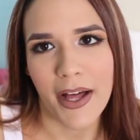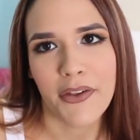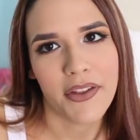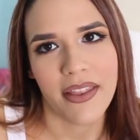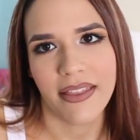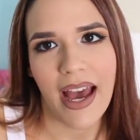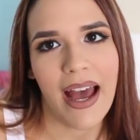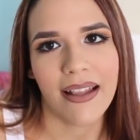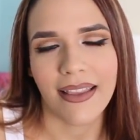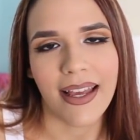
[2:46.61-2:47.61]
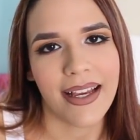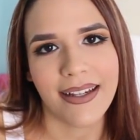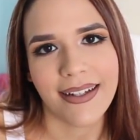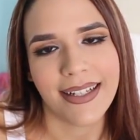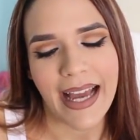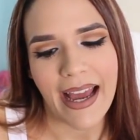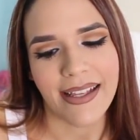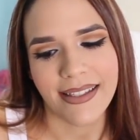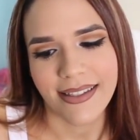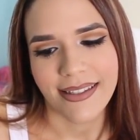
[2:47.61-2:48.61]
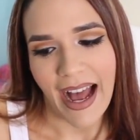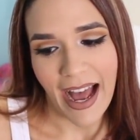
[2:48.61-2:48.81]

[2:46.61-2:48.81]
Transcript: Other than that, like guys,